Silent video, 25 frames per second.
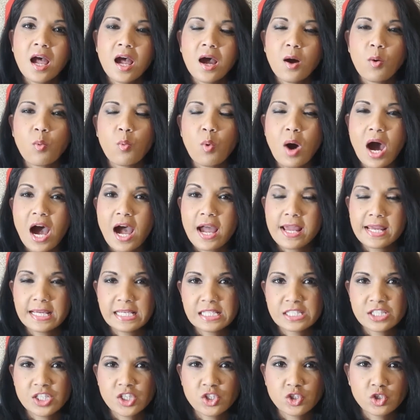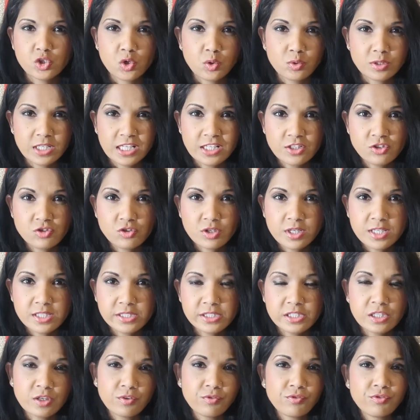Why is it so
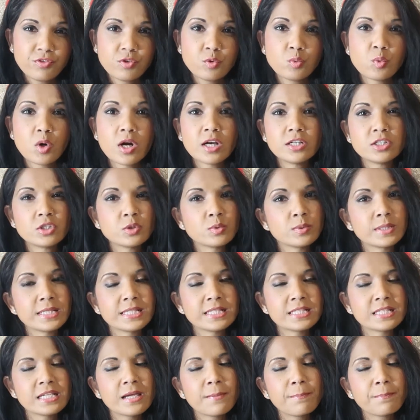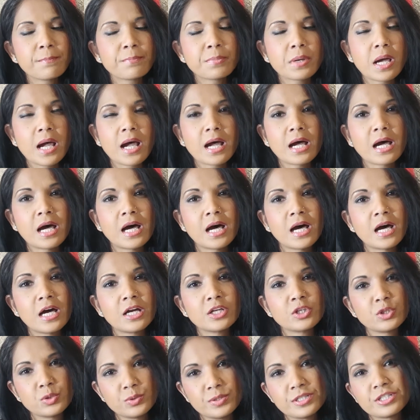dangerous? If you are doing dip,
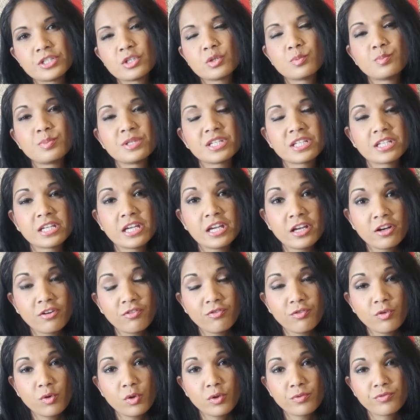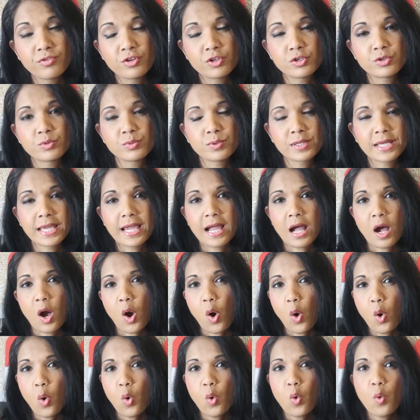you need to be careful if you're doing it at
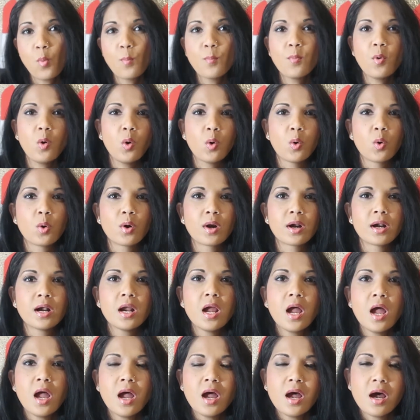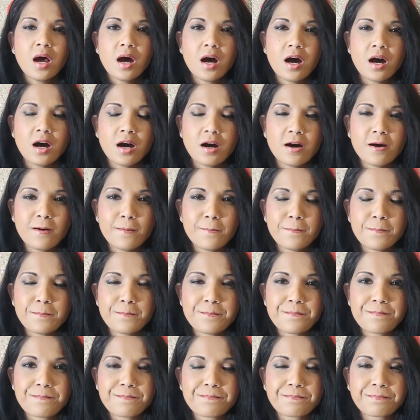home, or
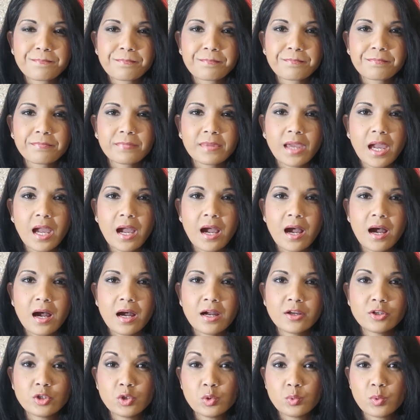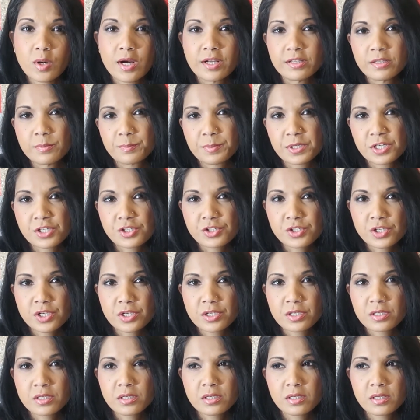you are the
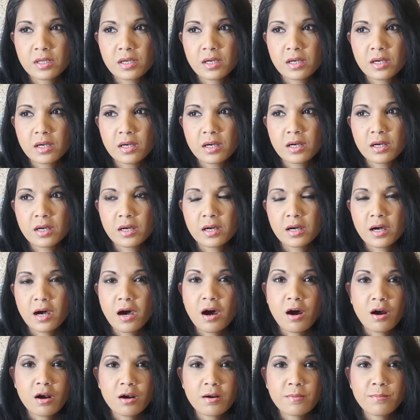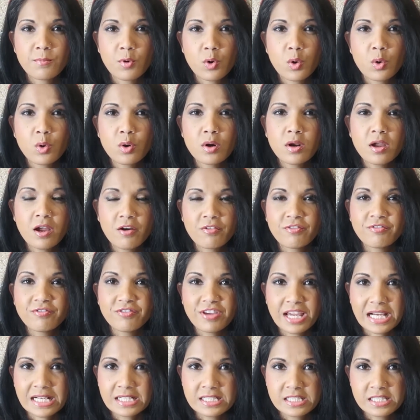person are more
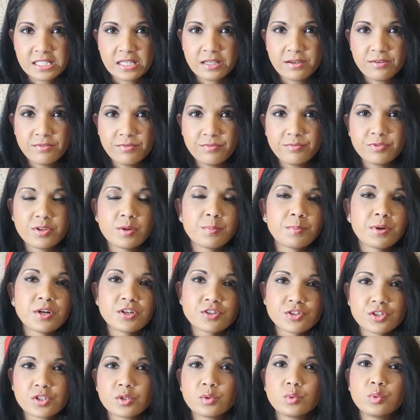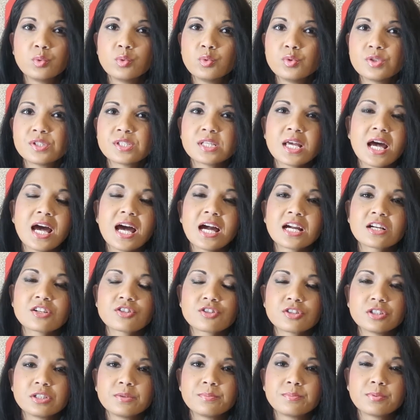effective, the person who's
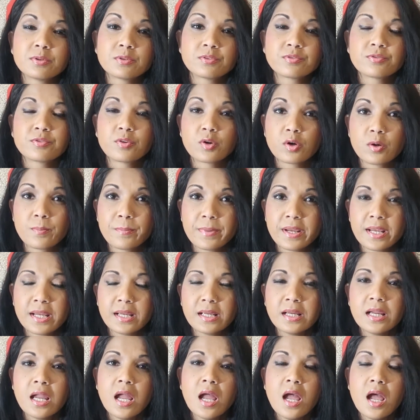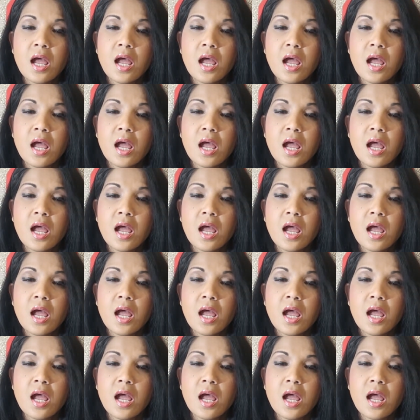actually performing